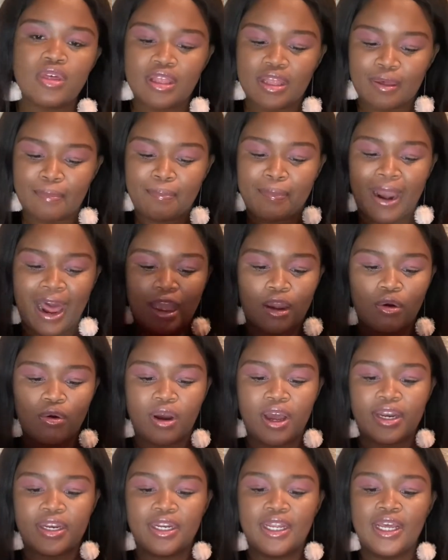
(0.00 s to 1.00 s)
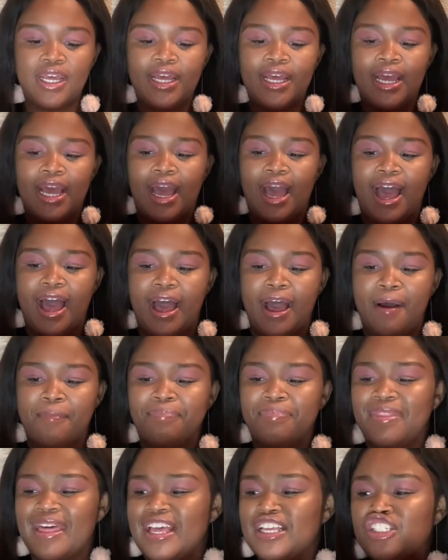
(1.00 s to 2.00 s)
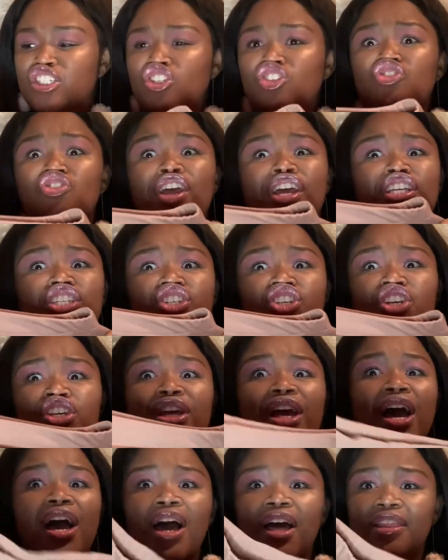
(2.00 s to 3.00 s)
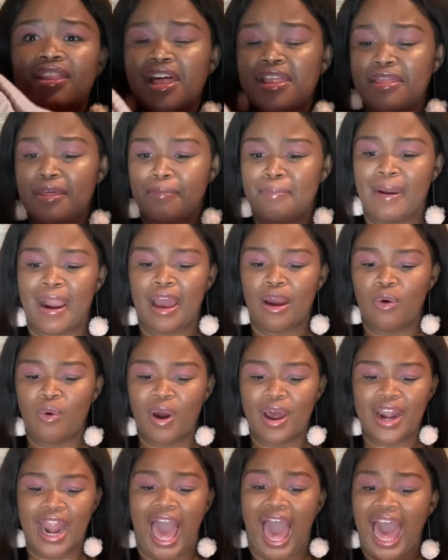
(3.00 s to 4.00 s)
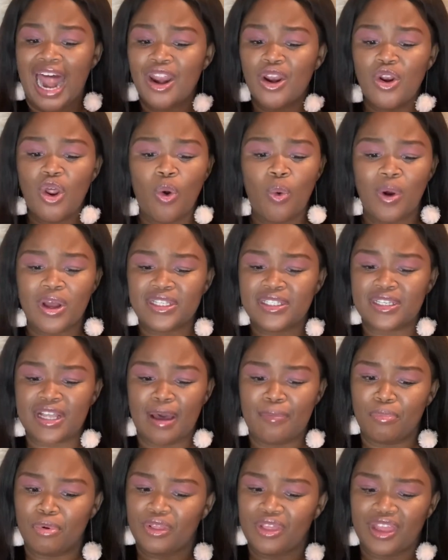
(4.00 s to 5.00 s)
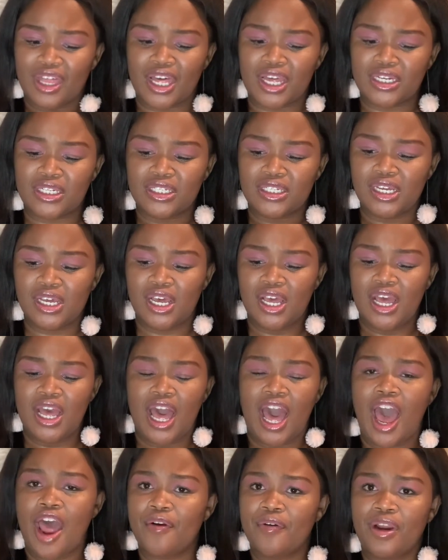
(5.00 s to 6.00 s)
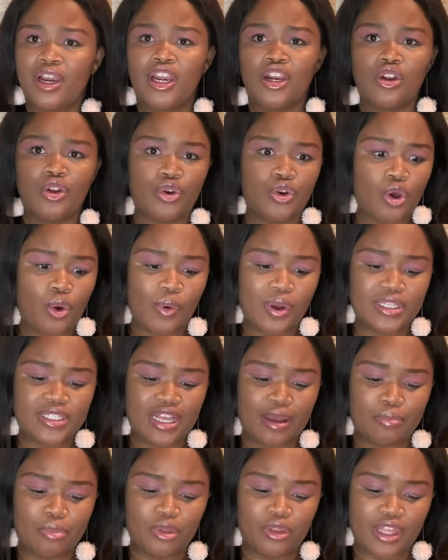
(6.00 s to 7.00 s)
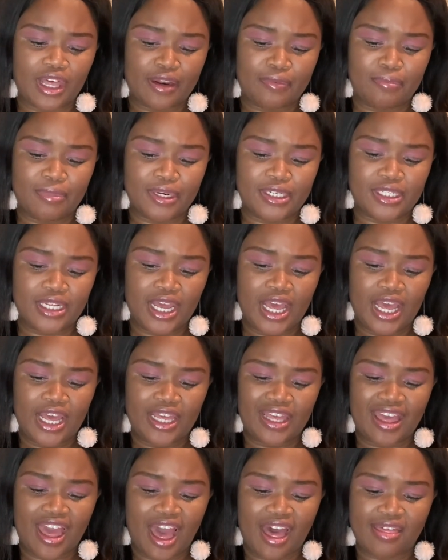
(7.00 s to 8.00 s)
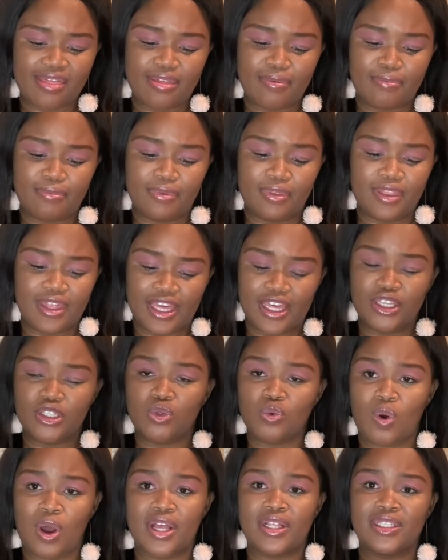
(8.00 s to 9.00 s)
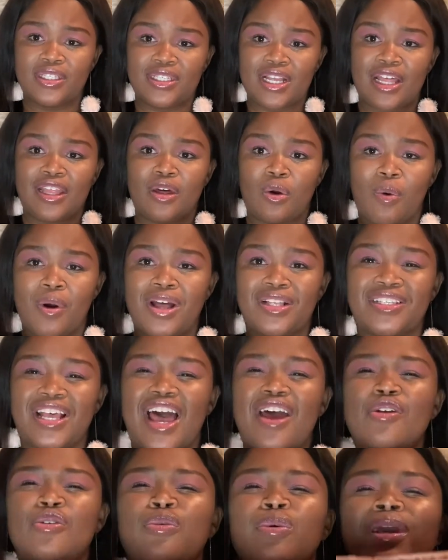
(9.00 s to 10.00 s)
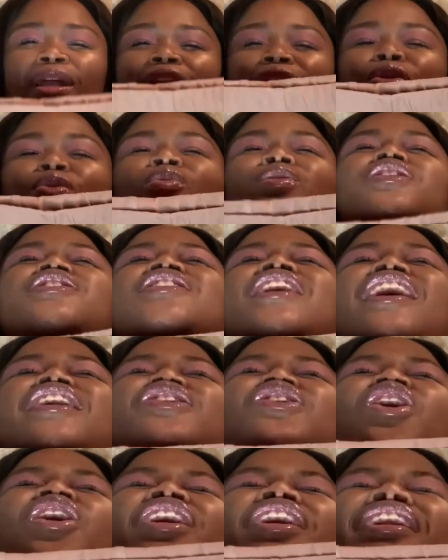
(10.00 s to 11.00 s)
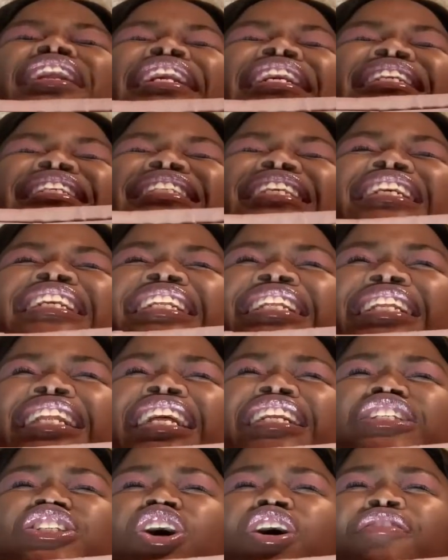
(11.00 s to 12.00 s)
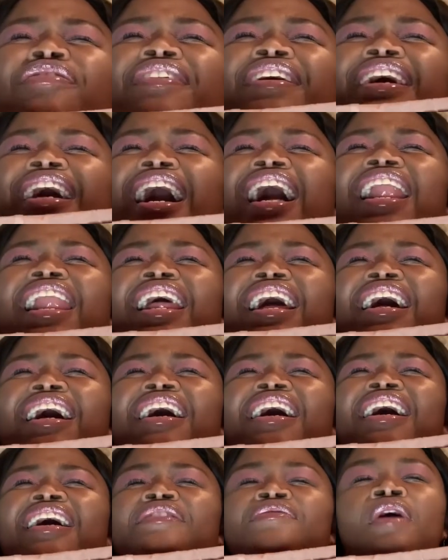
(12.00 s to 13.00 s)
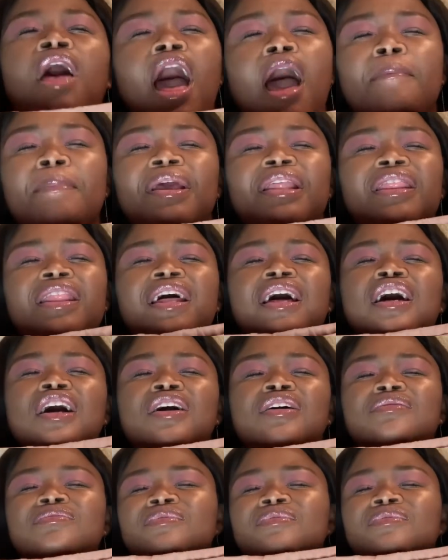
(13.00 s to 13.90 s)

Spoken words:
than the black one. They stretchier than the black one. I don't know what's up with that. I really don't know what's up with that. But yeah, these ones are the ones. I really wish I'd gotten it in the toffee color. I mean the